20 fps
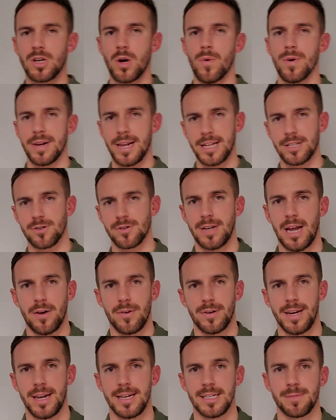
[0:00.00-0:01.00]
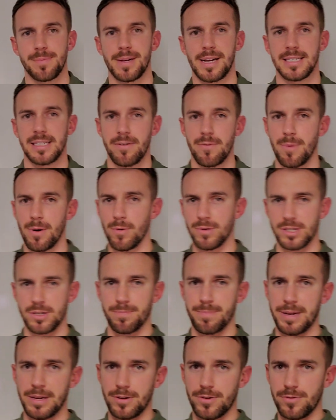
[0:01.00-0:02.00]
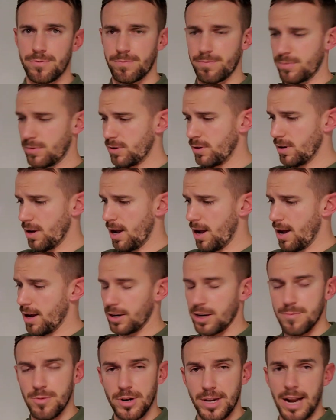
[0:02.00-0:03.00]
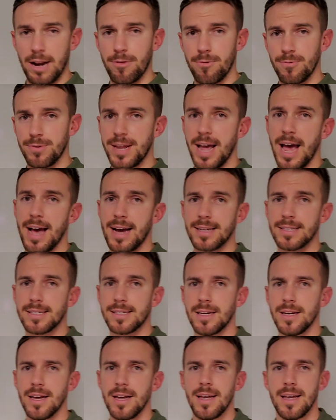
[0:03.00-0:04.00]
go unanswered nowadays because everybody wants to be communicated through text.